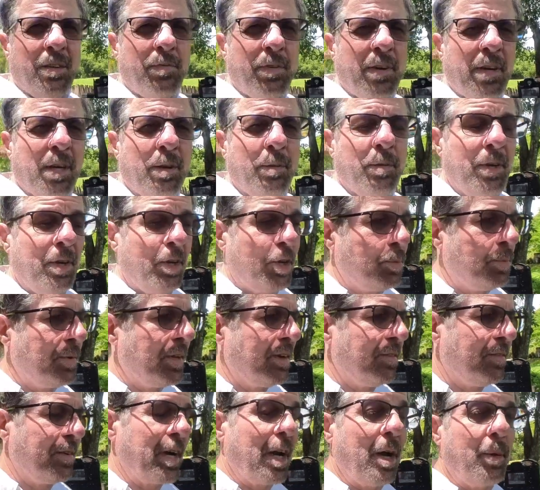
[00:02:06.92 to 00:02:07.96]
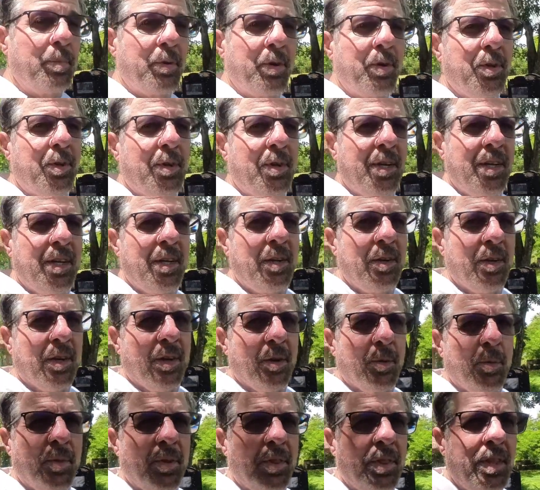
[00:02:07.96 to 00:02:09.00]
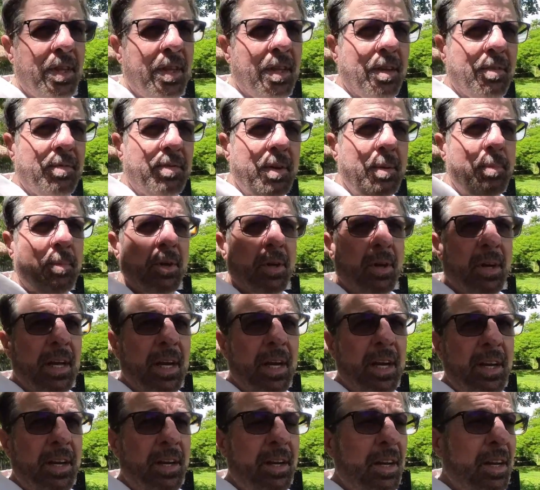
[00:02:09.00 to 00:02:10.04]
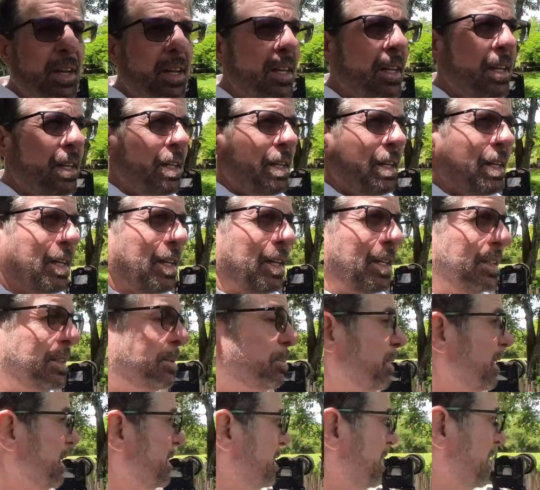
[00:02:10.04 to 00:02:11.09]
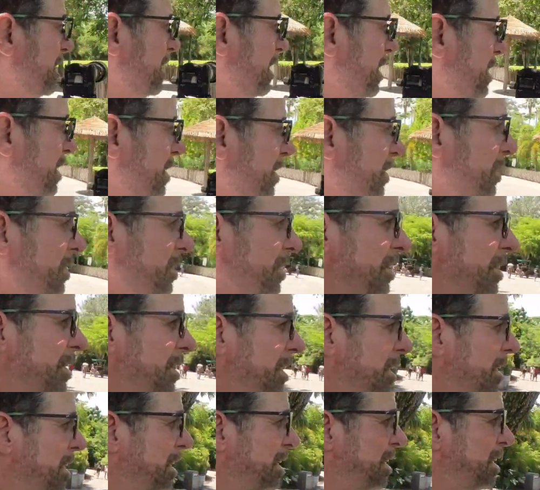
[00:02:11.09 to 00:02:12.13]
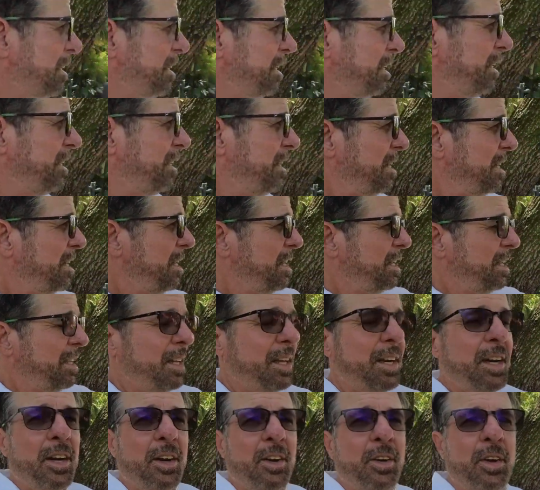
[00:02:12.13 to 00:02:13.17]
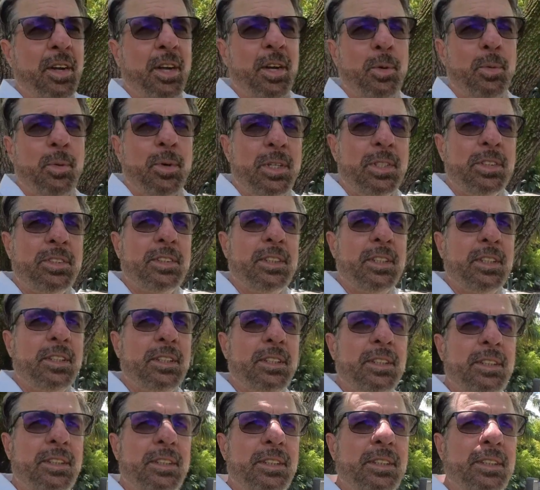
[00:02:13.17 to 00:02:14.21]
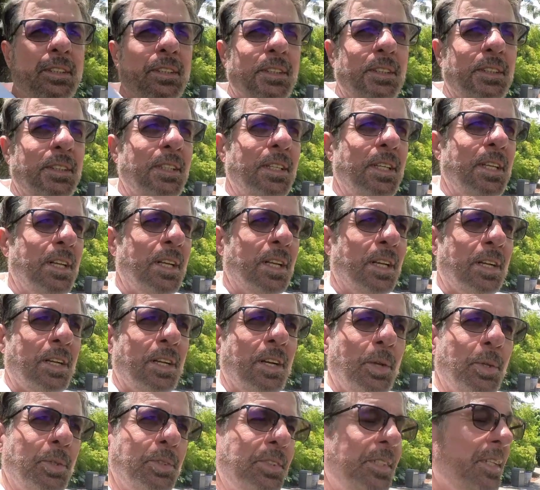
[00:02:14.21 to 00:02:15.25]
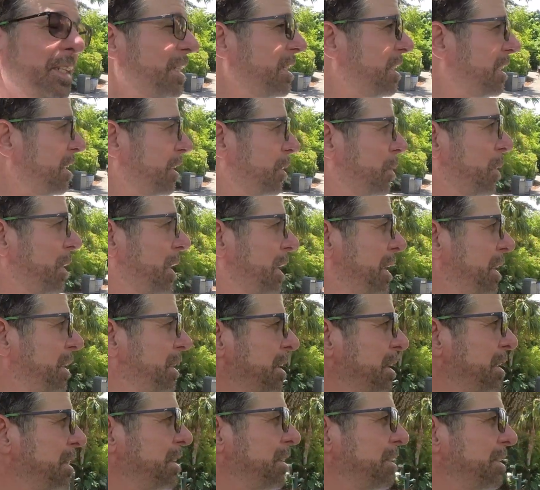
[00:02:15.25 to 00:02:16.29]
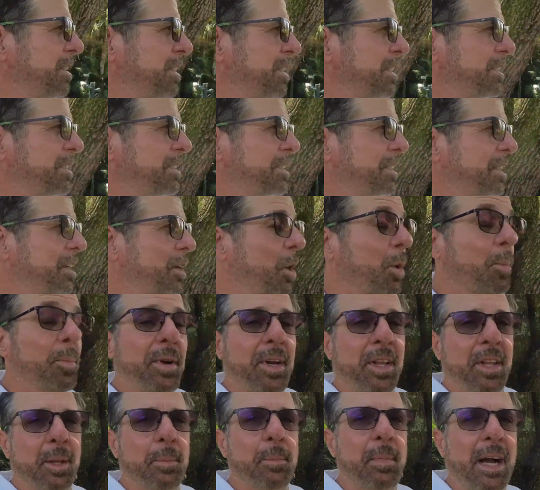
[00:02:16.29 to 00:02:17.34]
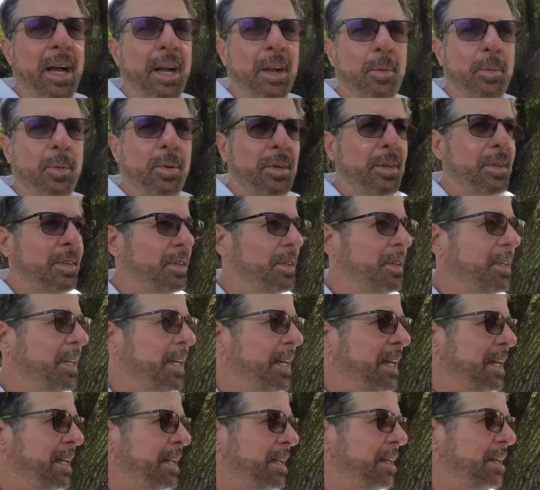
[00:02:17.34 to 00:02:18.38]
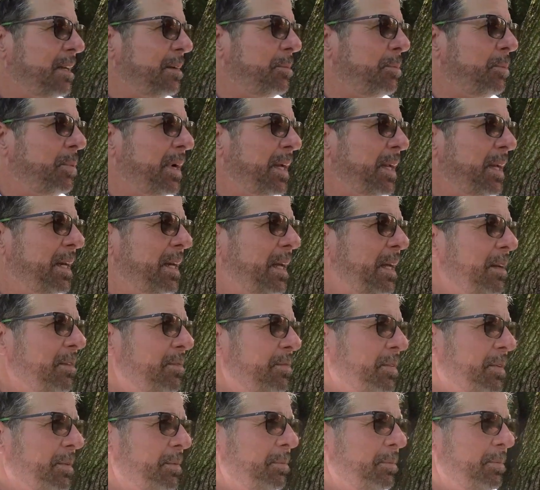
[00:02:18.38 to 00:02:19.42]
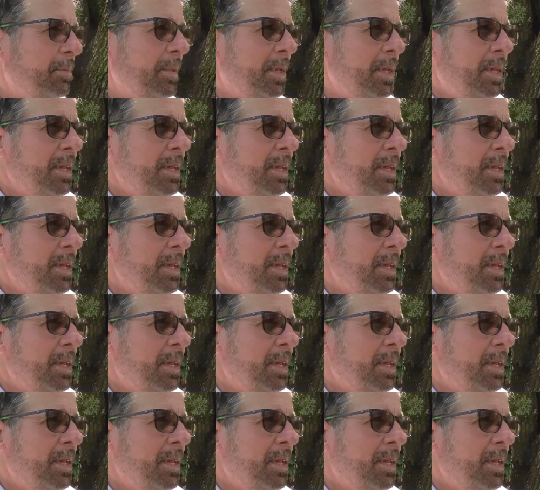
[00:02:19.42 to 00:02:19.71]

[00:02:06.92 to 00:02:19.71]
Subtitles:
I found a little bit of an opportunity with the female lion. It's basically under an area where it's closed in a way. It's open in the back where you're getting bright light from